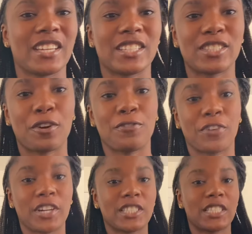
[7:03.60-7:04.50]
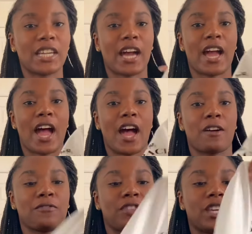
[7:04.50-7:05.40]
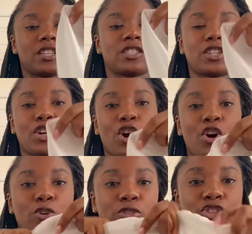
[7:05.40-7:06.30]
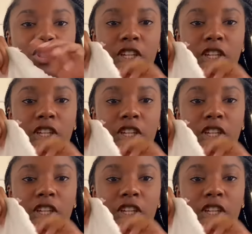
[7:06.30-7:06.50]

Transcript: So firstly, I have this Coach